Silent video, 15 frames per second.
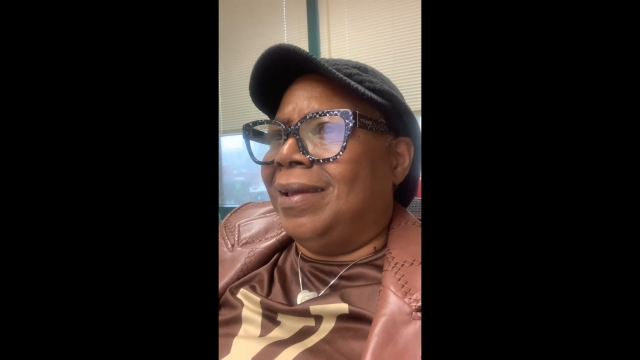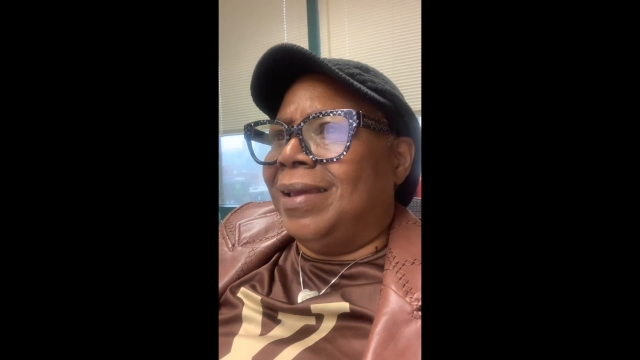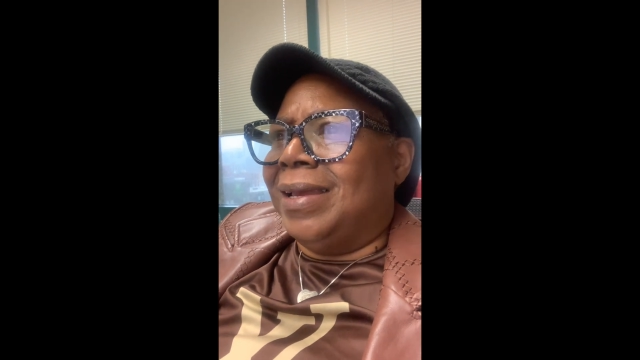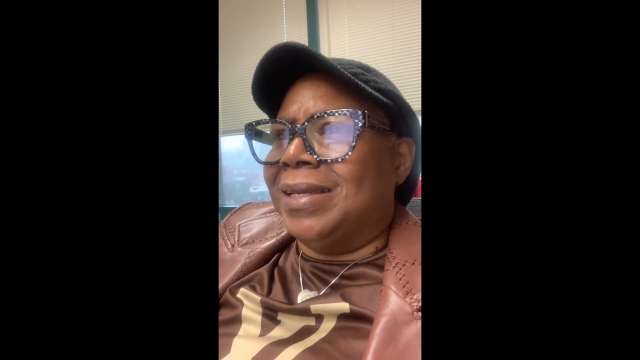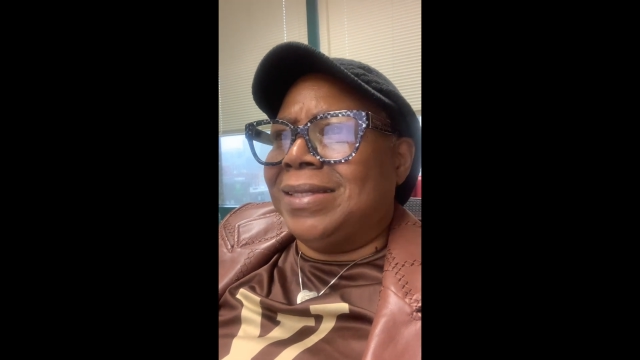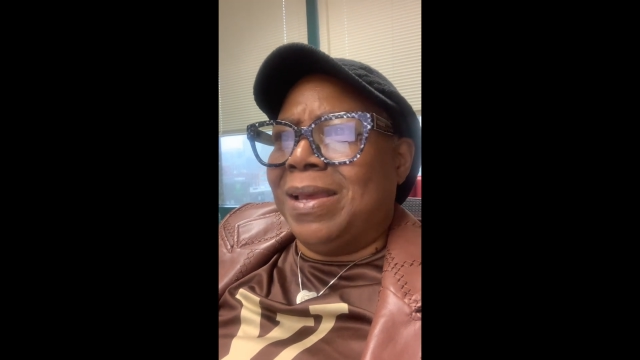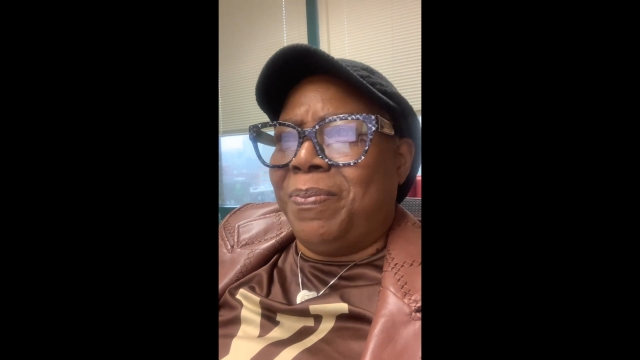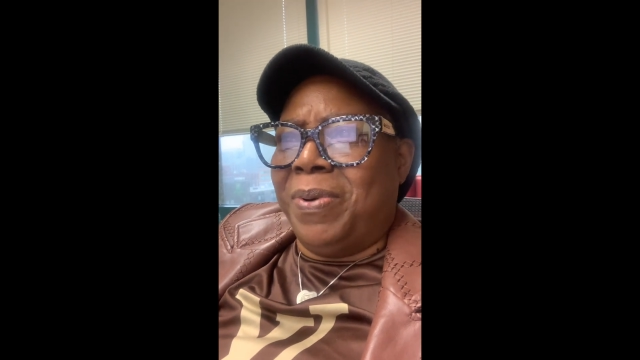
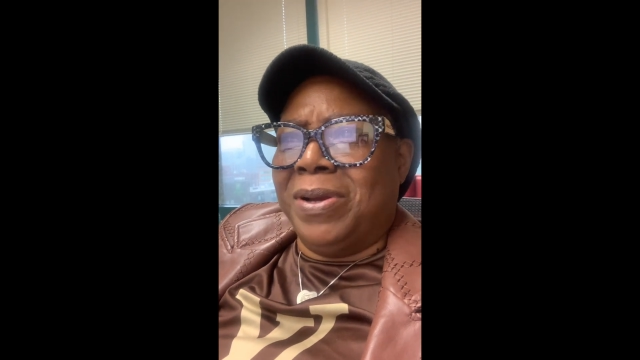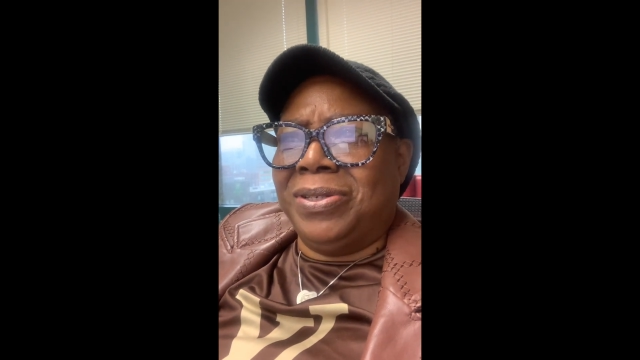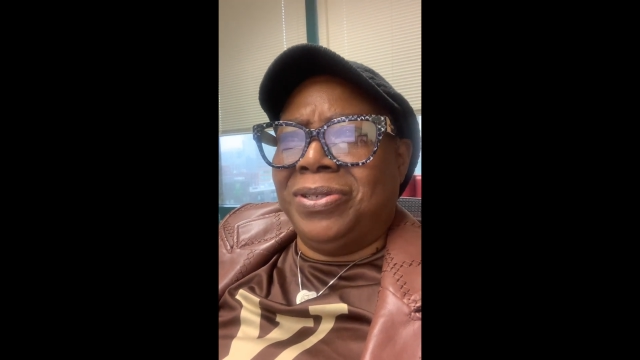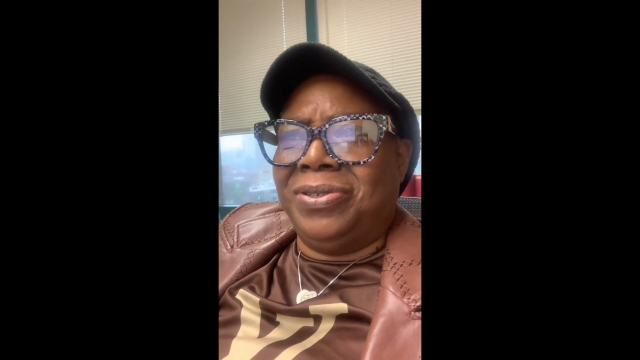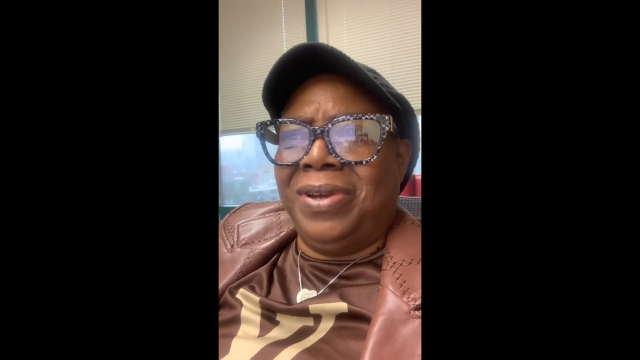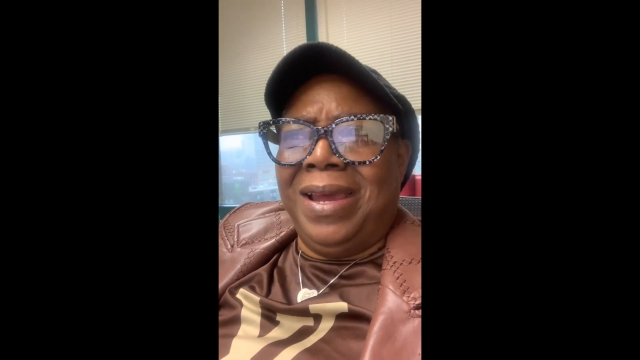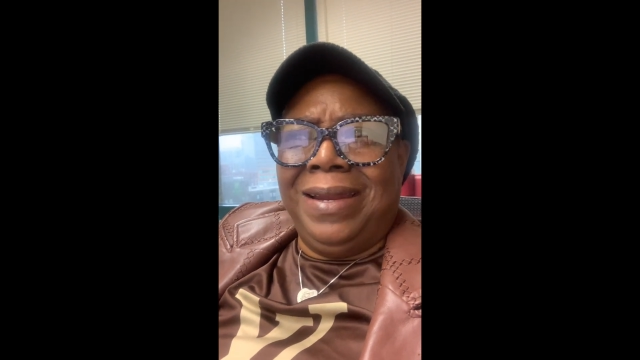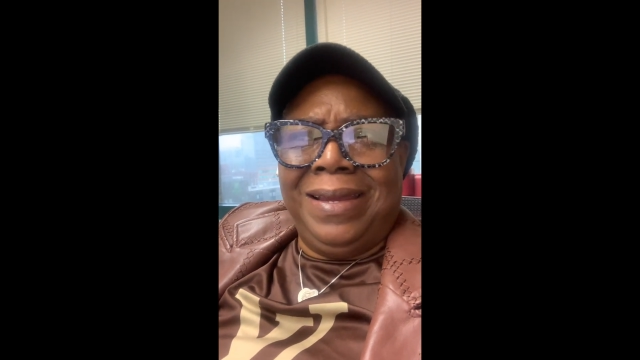Is that person
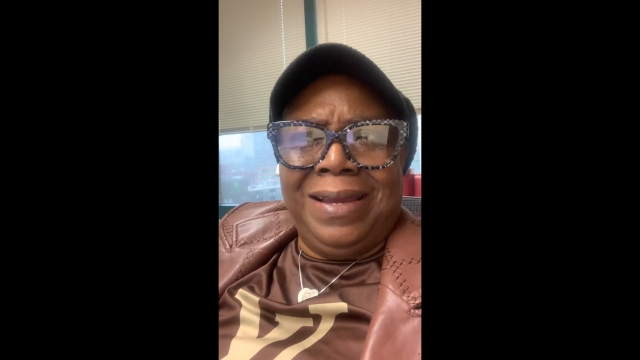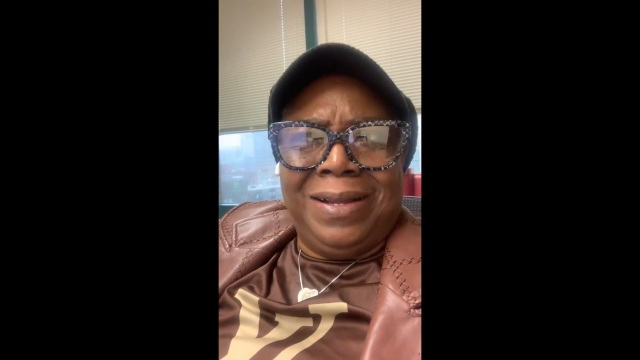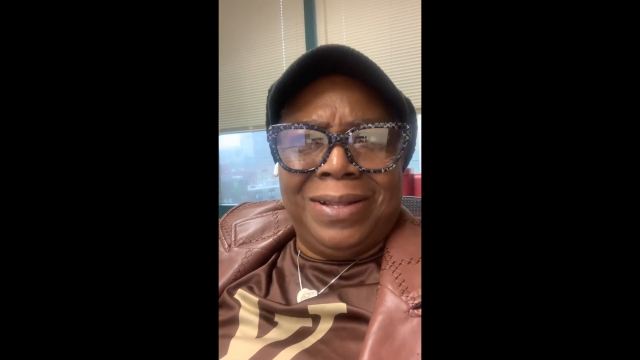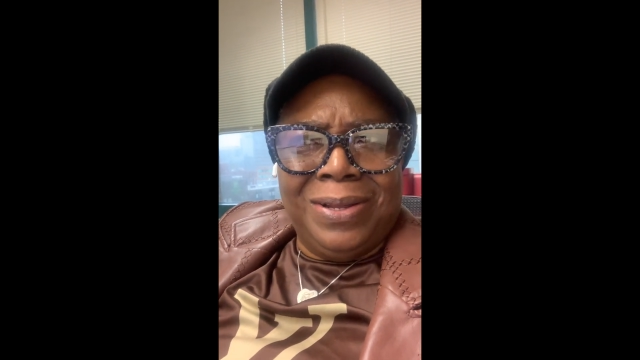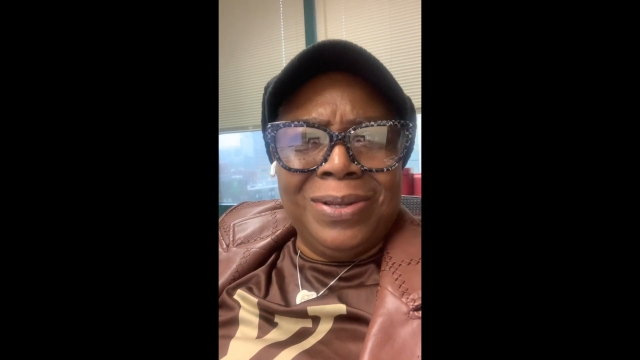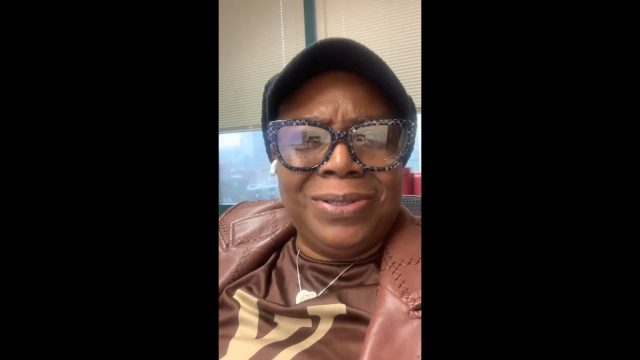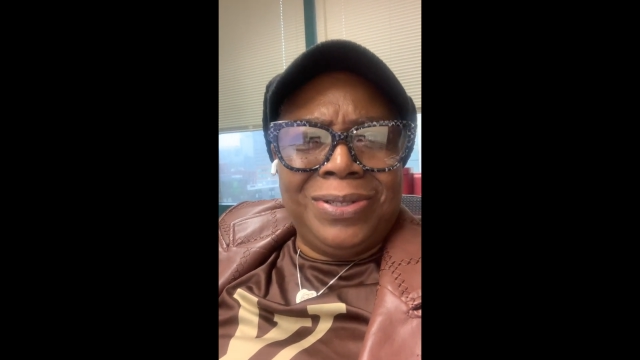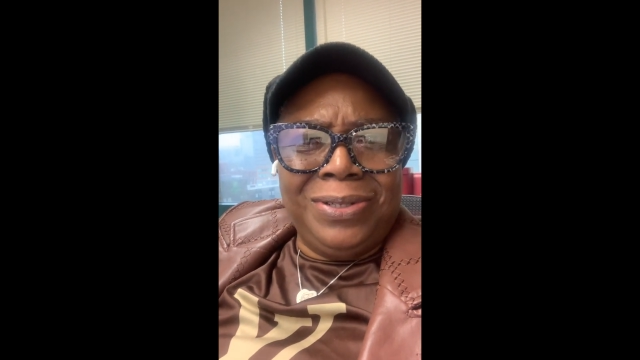trying to get
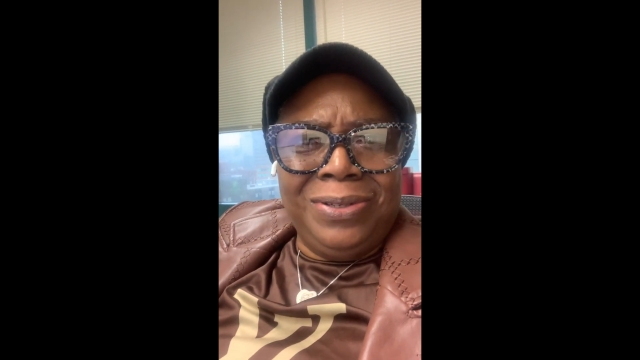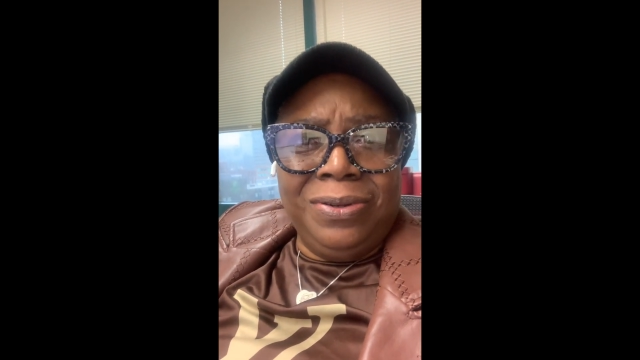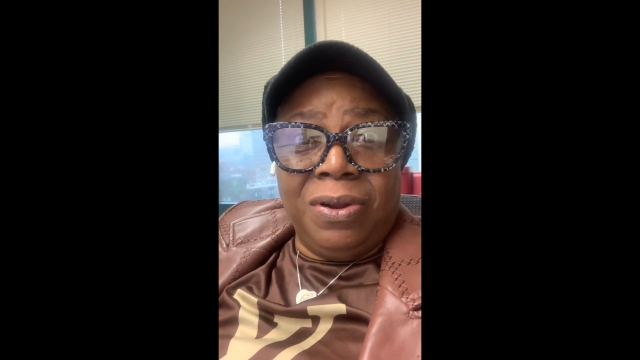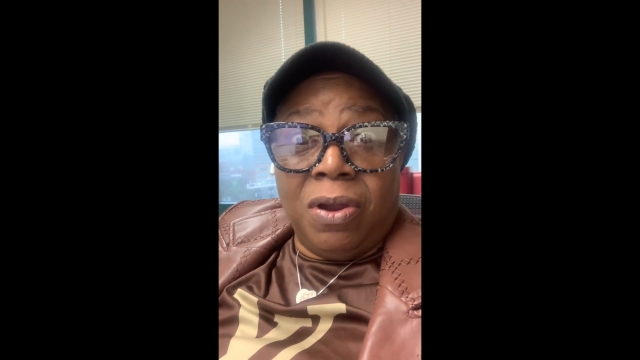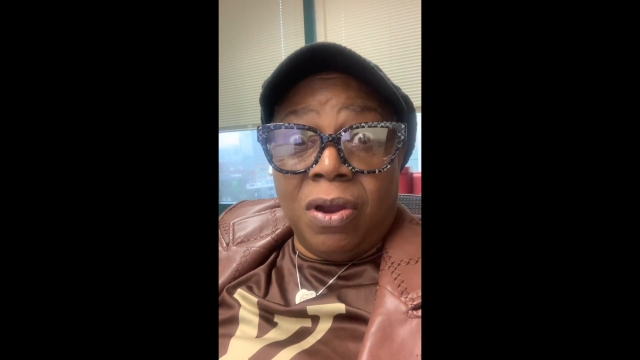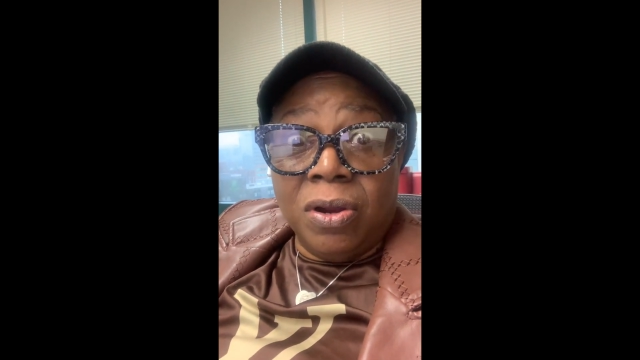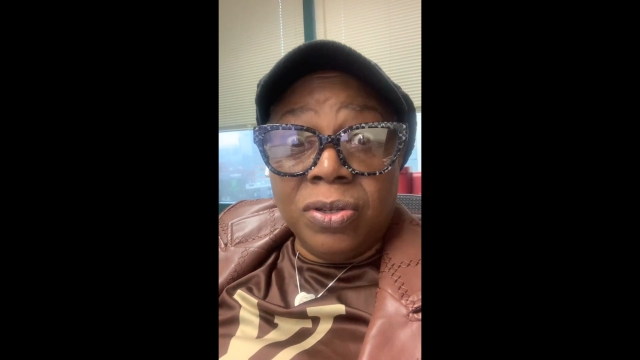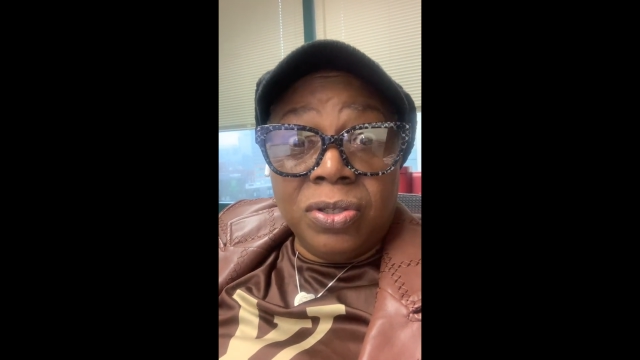close to you to
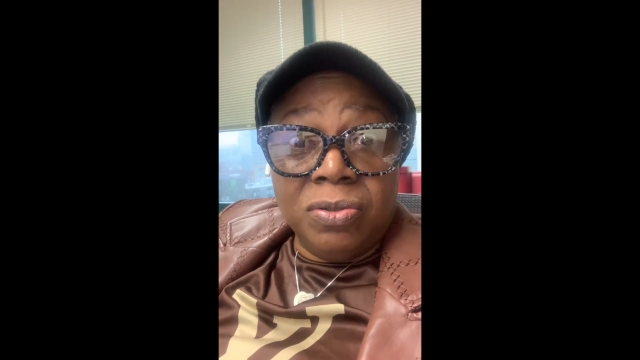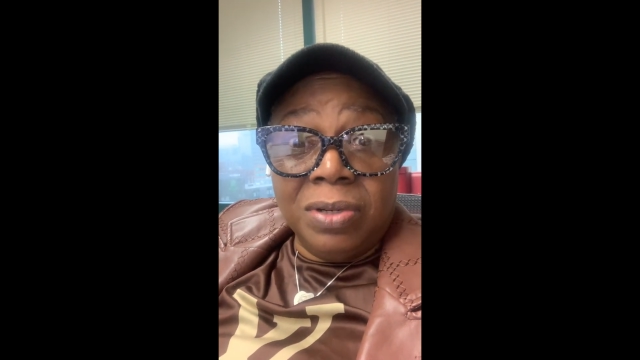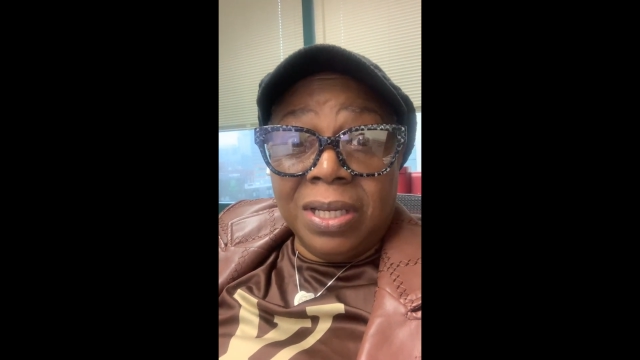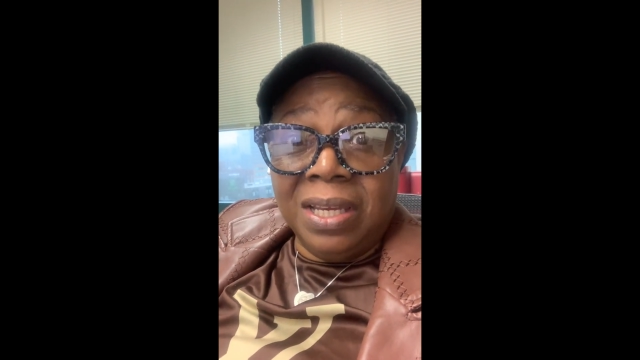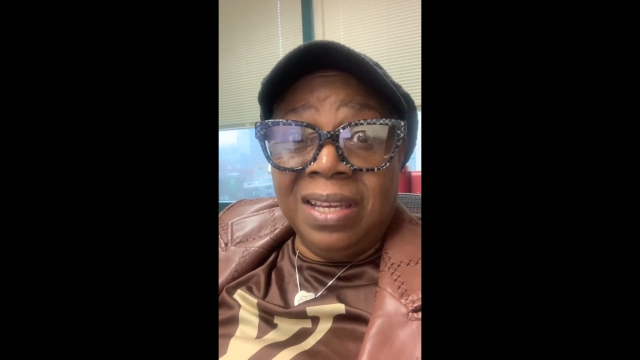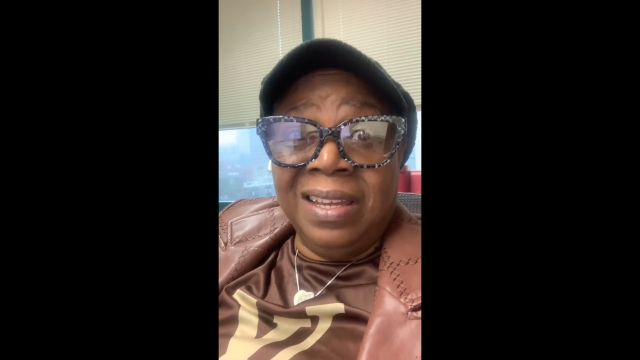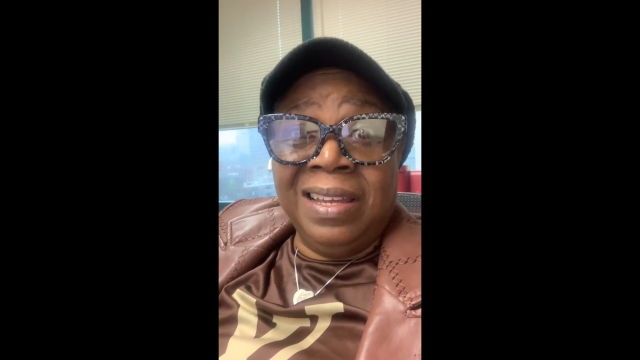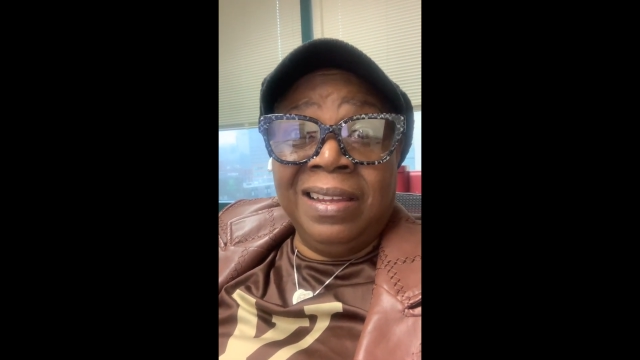hurt you
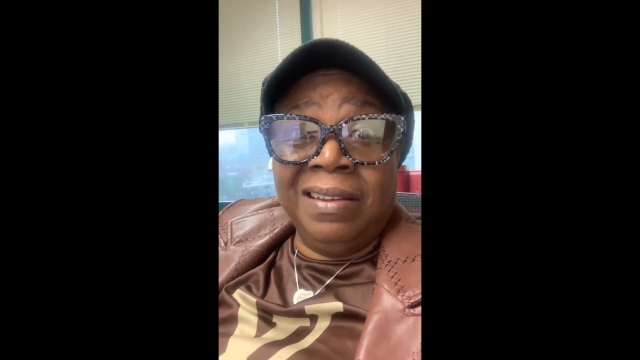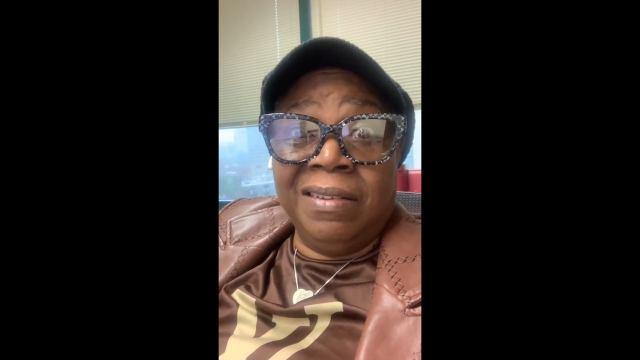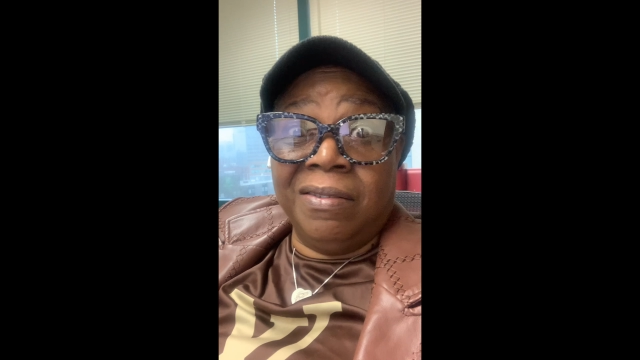again